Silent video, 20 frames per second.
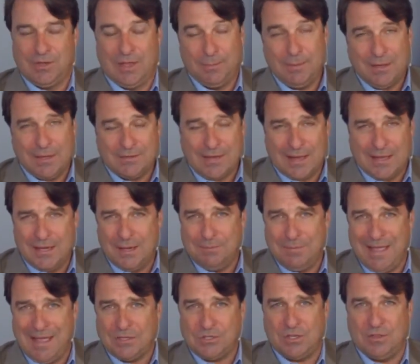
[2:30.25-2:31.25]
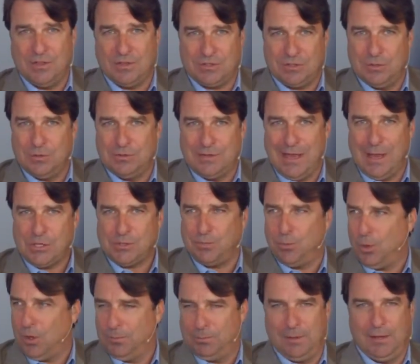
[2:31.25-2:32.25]
Because I can imagine this new
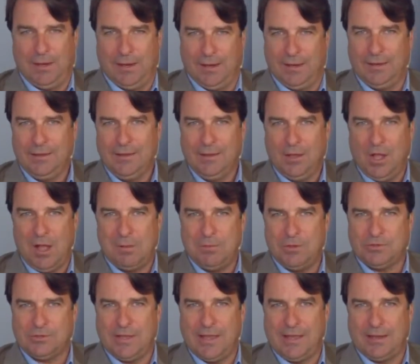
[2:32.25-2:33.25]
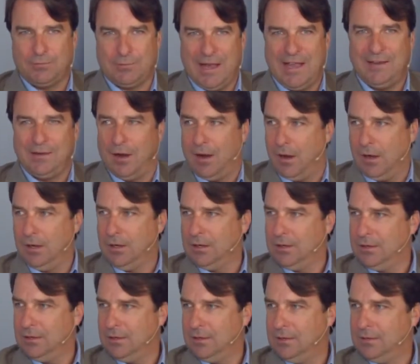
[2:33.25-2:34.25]
dashboard being almost like radar
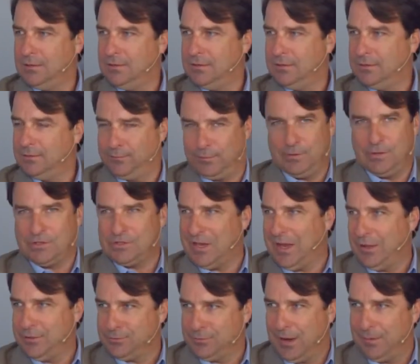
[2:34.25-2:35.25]
for the sales rep.